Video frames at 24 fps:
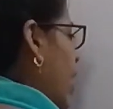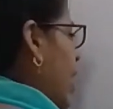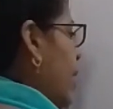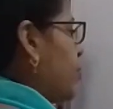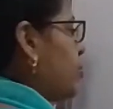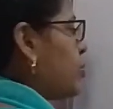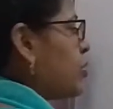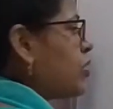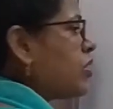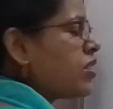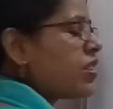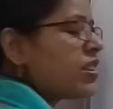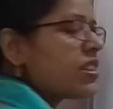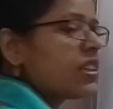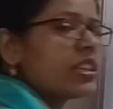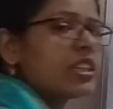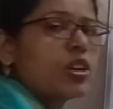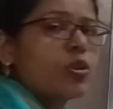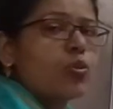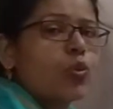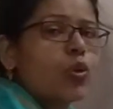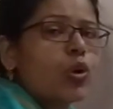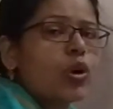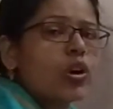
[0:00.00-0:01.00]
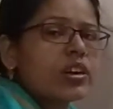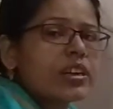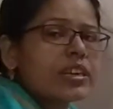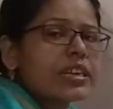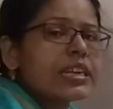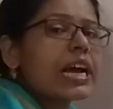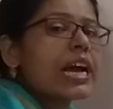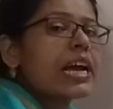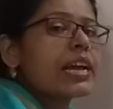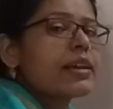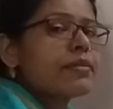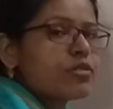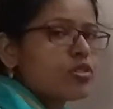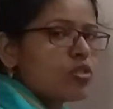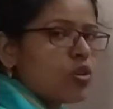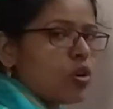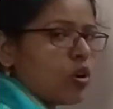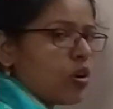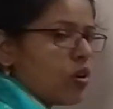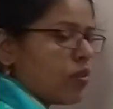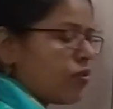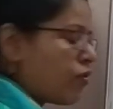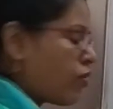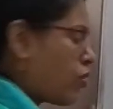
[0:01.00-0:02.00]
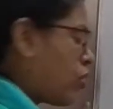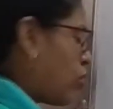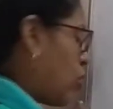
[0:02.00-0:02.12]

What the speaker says: have to study what types of